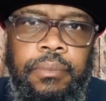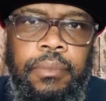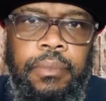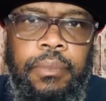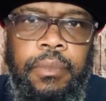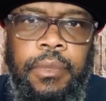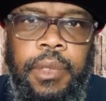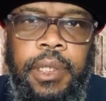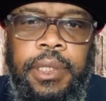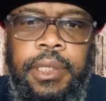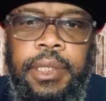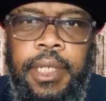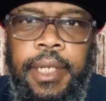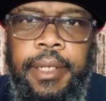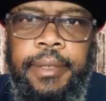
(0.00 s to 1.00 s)
it's,
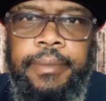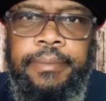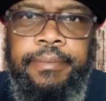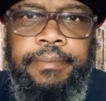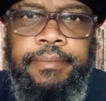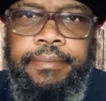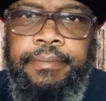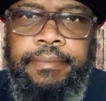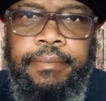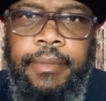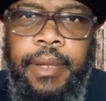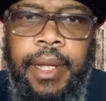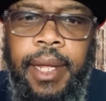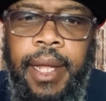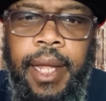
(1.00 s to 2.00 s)
I
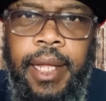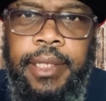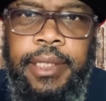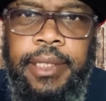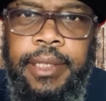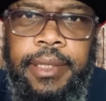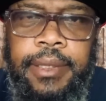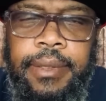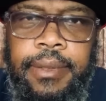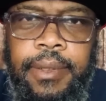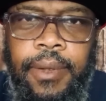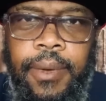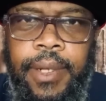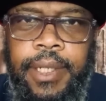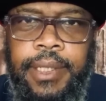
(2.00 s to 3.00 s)
just don't
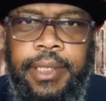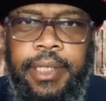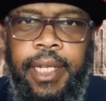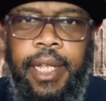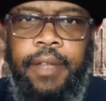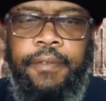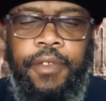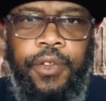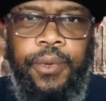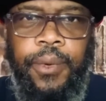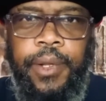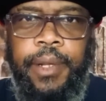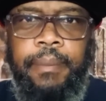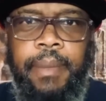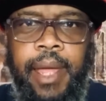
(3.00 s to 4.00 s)
understand. If you're doing the
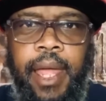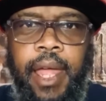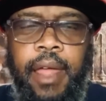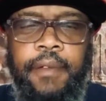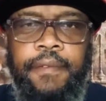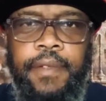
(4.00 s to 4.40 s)
math, if